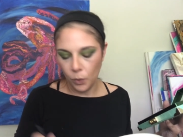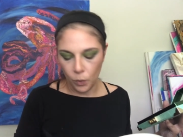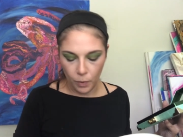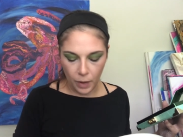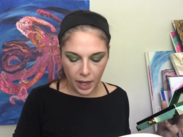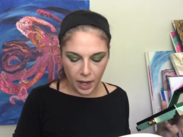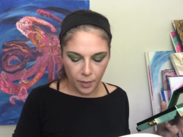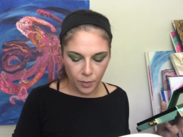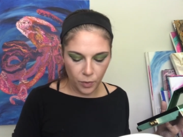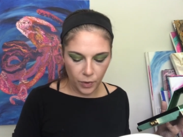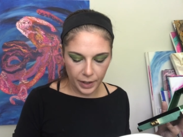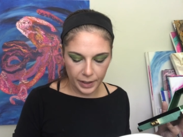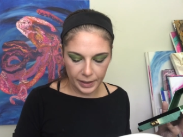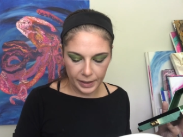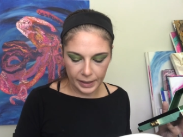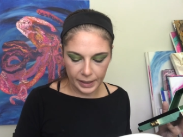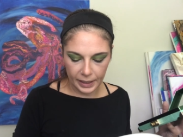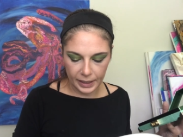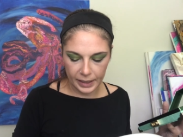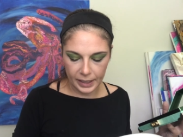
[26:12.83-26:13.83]

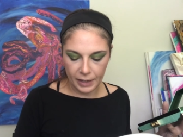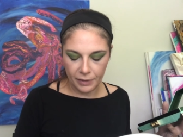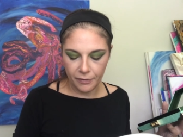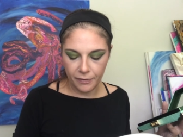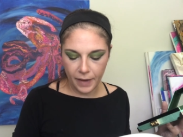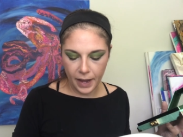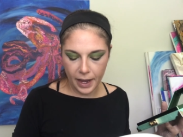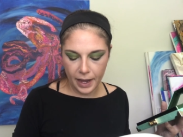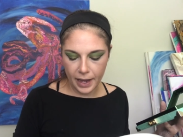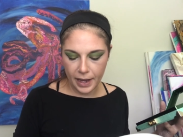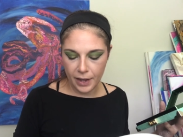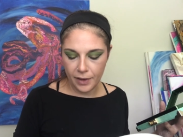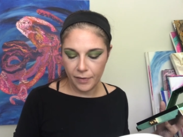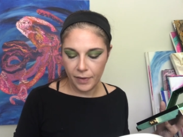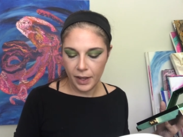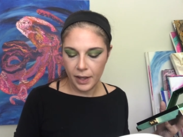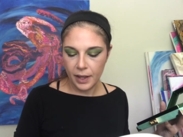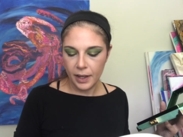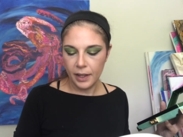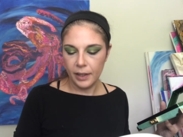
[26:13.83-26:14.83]
M165,
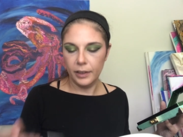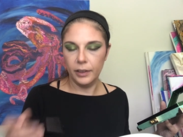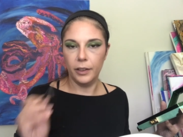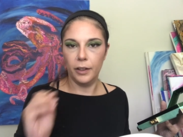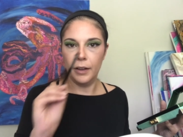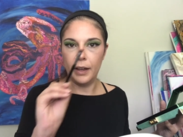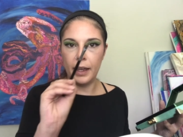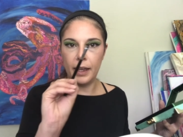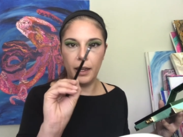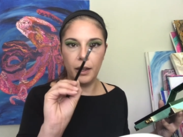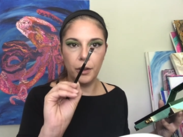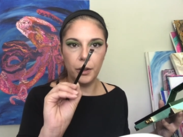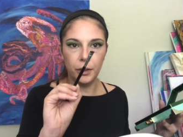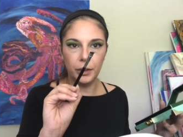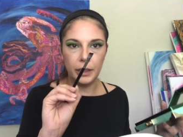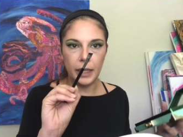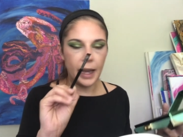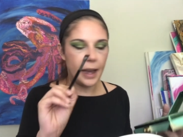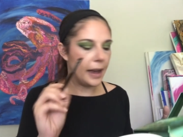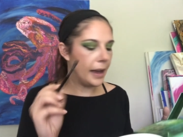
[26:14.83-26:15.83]
little angled
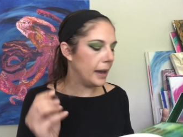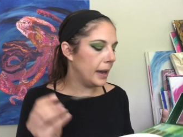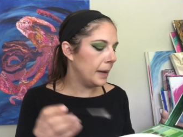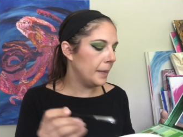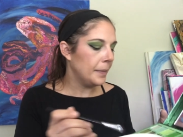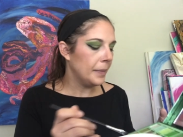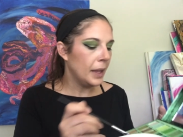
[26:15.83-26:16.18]
guy.